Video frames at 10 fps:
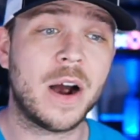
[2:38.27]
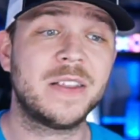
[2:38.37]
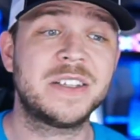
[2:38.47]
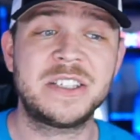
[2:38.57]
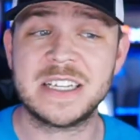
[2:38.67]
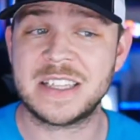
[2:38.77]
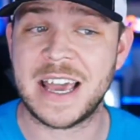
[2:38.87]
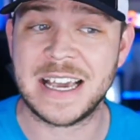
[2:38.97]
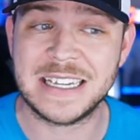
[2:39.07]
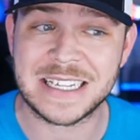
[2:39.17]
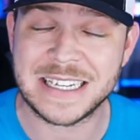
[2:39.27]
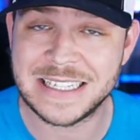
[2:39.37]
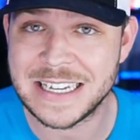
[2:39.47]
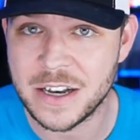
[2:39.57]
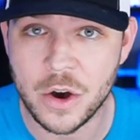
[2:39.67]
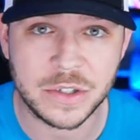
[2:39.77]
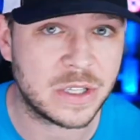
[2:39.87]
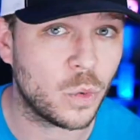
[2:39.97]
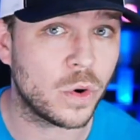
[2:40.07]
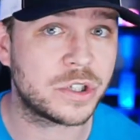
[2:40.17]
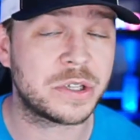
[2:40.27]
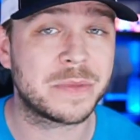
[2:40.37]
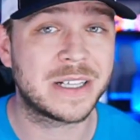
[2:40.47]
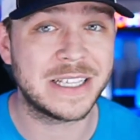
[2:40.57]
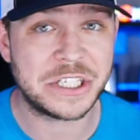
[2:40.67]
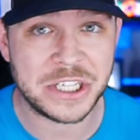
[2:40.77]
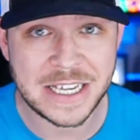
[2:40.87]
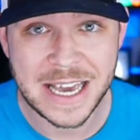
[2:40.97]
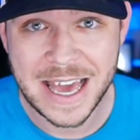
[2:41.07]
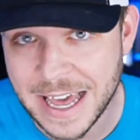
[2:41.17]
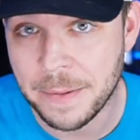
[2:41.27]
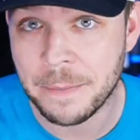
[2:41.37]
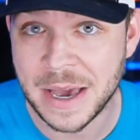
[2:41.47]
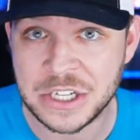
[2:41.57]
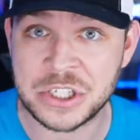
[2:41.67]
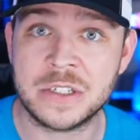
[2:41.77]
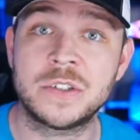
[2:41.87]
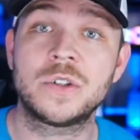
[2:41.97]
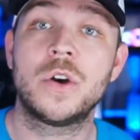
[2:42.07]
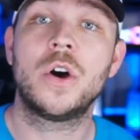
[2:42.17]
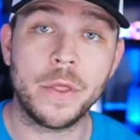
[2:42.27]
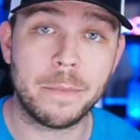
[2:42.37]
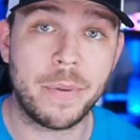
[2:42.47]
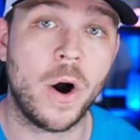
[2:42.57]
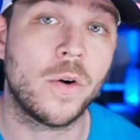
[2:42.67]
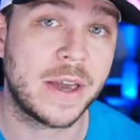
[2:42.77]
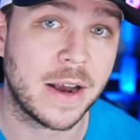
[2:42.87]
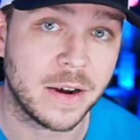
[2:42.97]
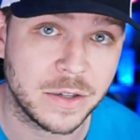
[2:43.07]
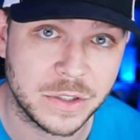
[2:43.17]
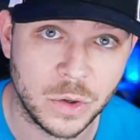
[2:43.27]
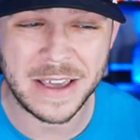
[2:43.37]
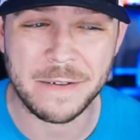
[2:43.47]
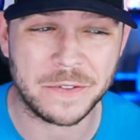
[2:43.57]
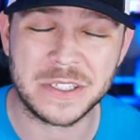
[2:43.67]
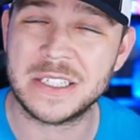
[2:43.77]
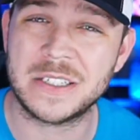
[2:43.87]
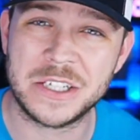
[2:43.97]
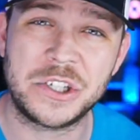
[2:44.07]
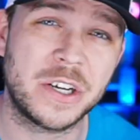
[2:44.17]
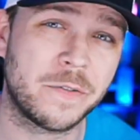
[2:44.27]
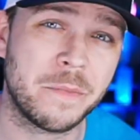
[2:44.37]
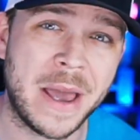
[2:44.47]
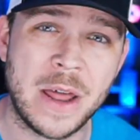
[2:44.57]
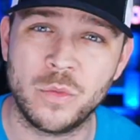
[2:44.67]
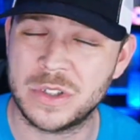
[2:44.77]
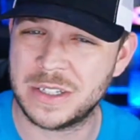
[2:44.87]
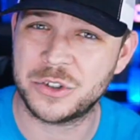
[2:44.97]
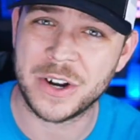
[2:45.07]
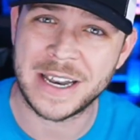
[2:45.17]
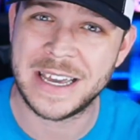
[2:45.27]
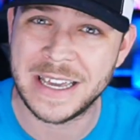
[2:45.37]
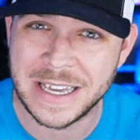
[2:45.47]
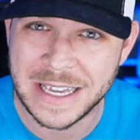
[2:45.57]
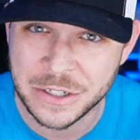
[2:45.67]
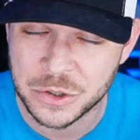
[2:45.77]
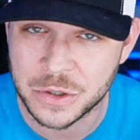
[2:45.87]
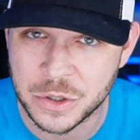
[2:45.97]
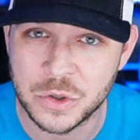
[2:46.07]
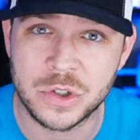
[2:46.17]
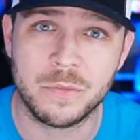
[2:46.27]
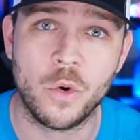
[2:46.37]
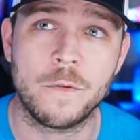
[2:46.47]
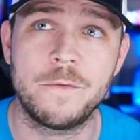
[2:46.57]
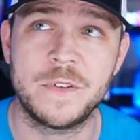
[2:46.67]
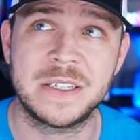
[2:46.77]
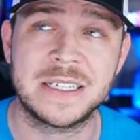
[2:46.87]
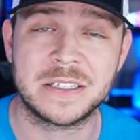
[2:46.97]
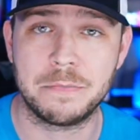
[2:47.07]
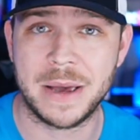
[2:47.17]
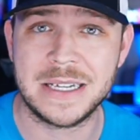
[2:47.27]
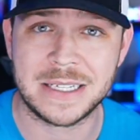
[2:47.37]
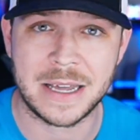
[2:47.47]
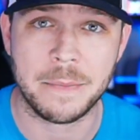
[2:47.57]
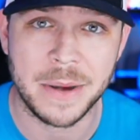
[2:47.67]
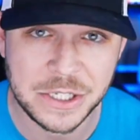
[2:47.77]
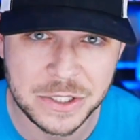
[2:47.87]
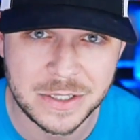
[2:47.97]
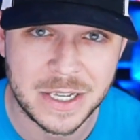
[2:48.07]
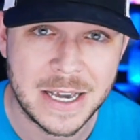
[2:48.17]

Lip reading: All right, the sixth thing is I did notice there were some glitchy animations on the ball carriers. One of the emphasis this year from Madden was they're trying to introduce more physics-based animations.